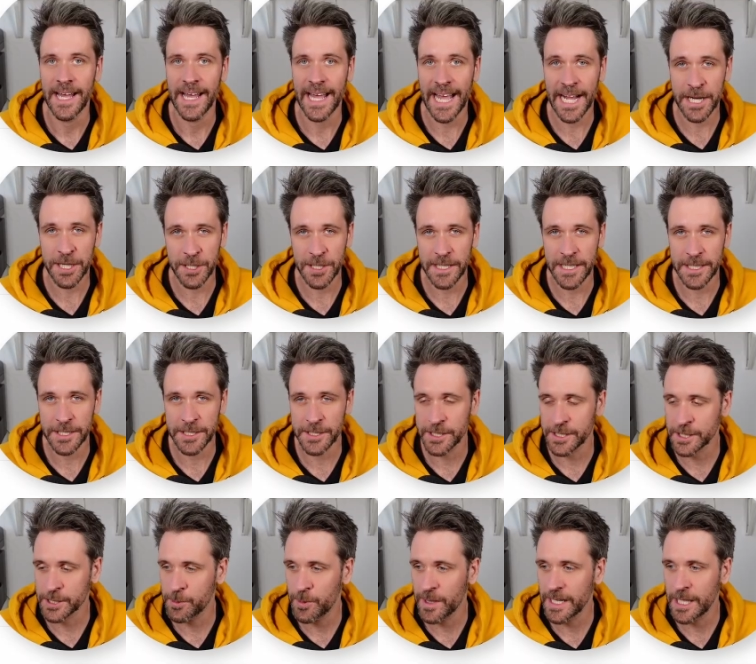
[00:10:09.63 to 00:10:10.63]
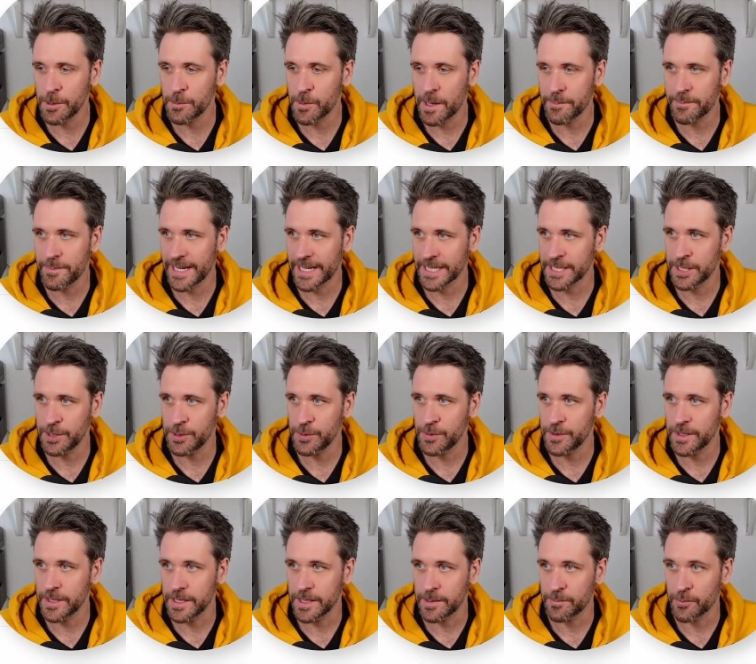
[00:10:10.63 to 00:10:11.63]
Actually, I just quickly went back to
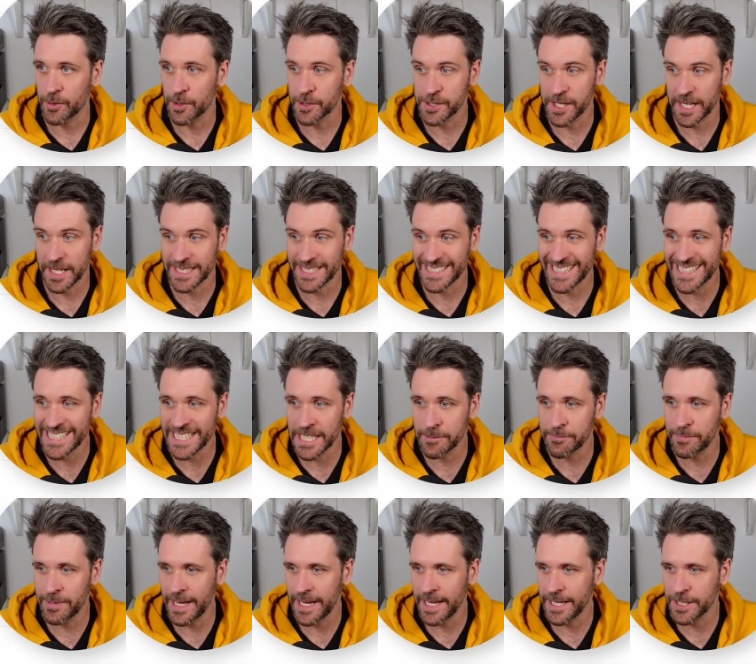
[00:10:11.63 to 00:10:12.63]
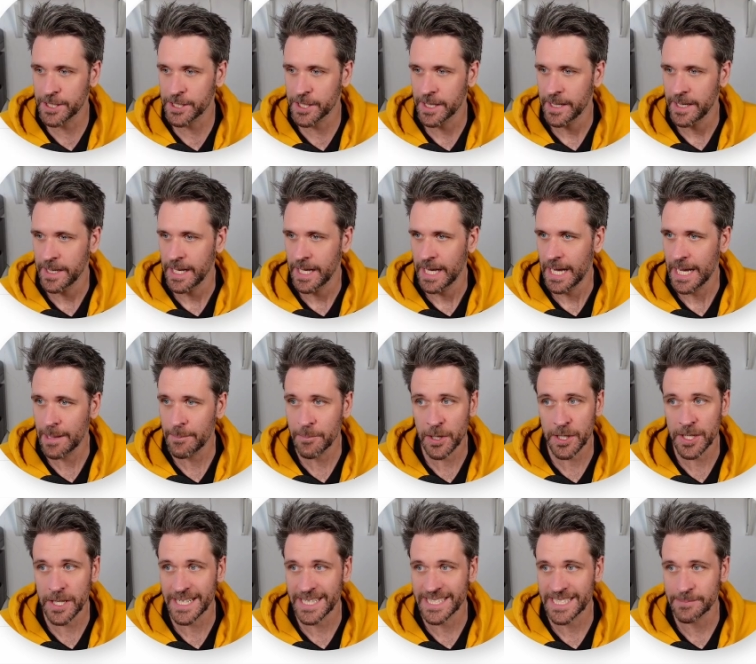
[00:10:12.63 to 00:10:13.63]
the project's GitHub page. I'm
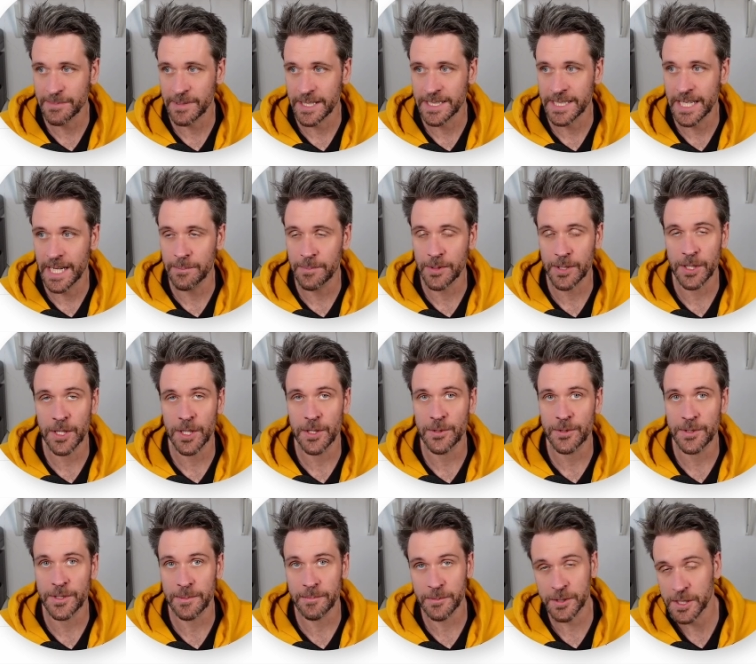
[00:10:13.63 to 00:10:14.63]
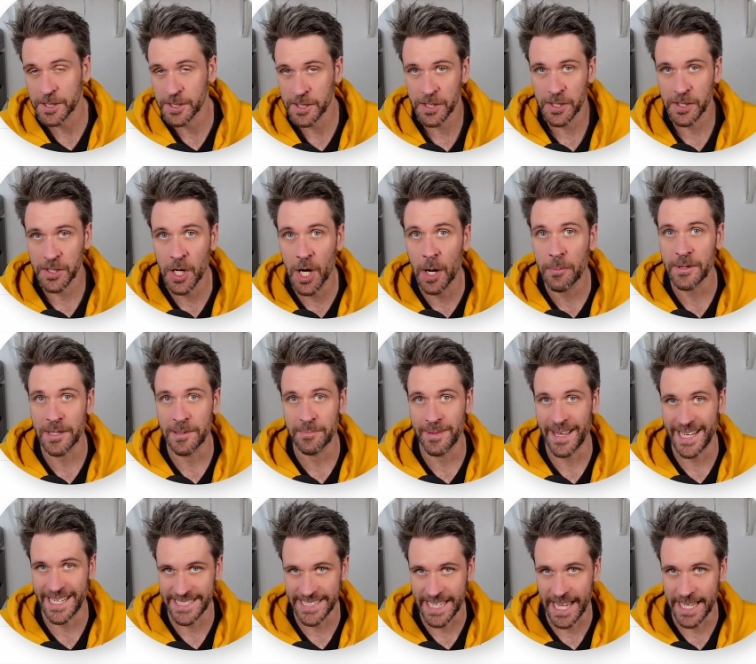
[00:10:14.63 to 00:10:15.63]
going to get some example code. I'm just going to copy and
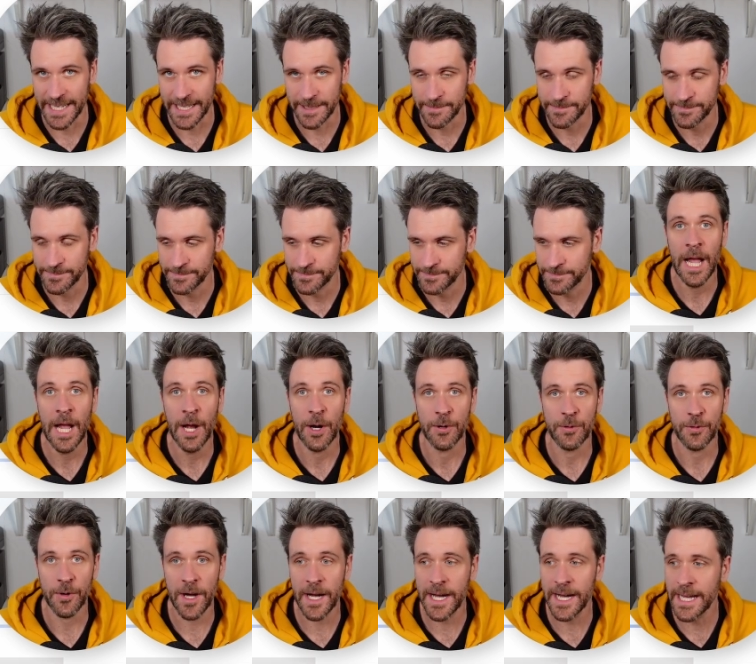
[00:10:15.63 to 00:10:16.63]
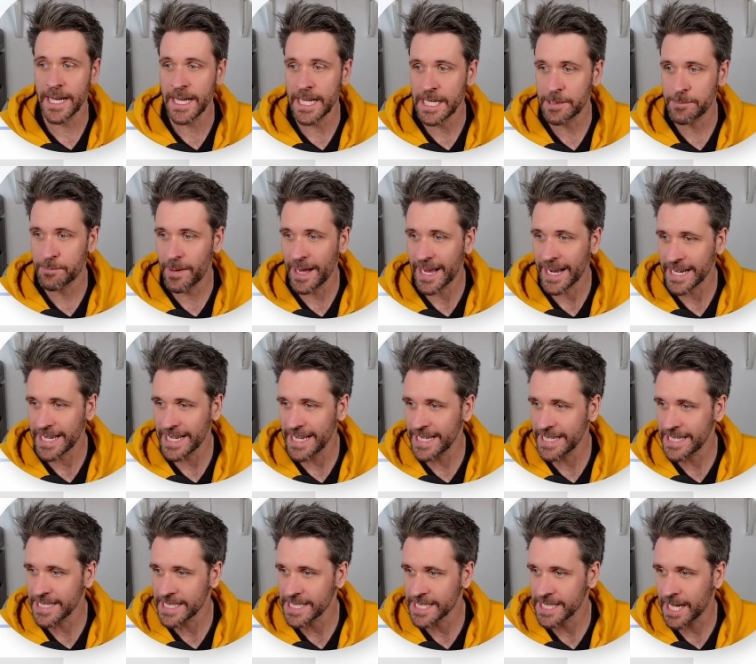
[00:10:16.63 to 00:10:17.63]
paste that. Right, back
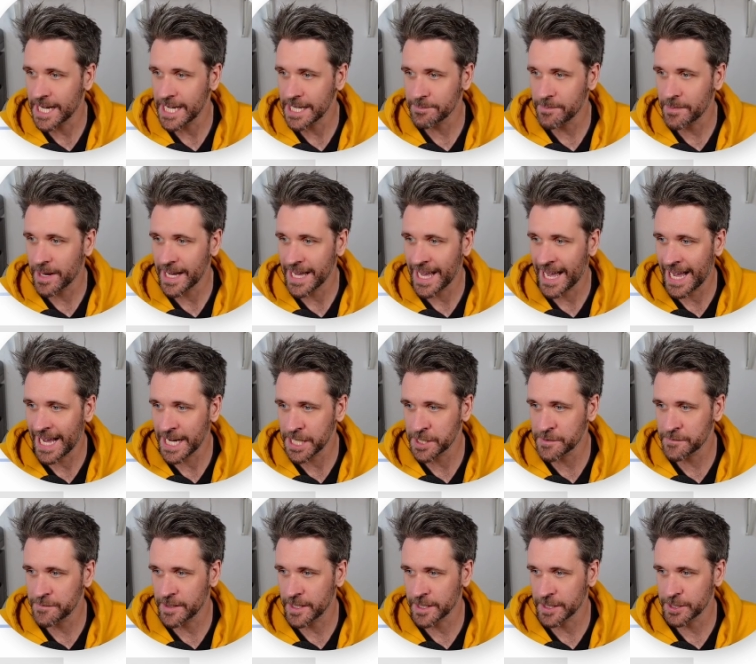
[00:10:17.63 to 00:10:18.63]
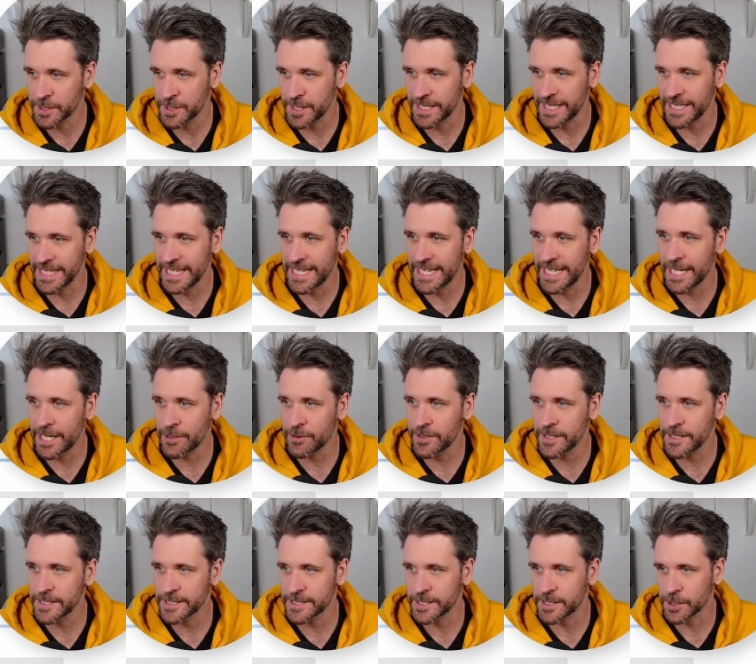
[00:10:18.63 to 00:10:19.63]
inside my hash function, here
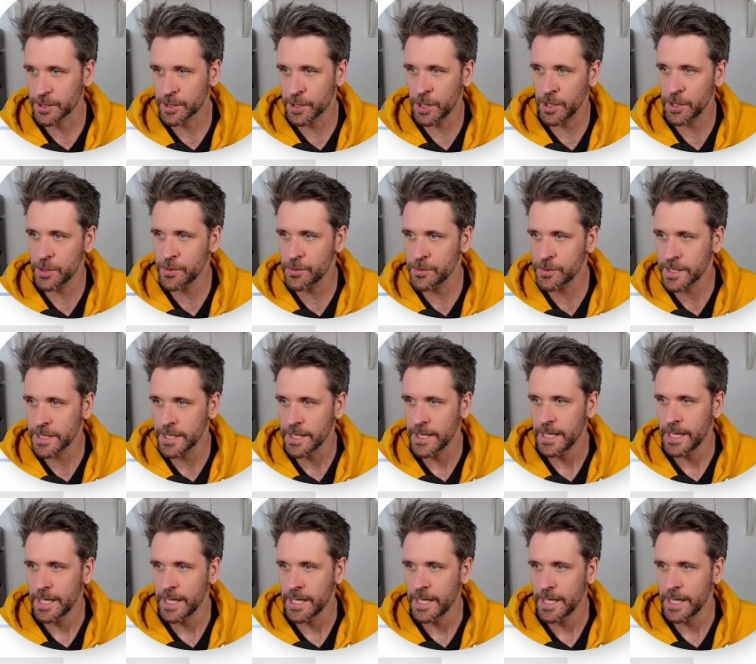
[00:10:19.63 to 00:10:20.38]
is the code.